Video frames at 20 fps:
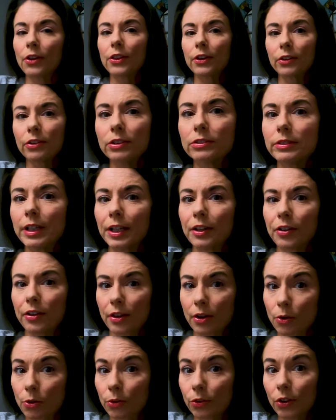there's a link
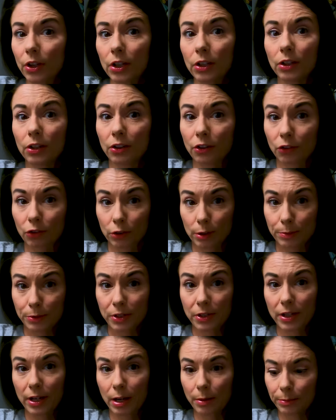to those in the
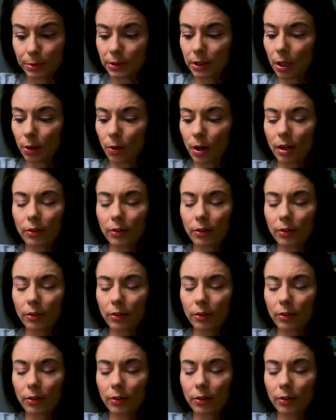description down below.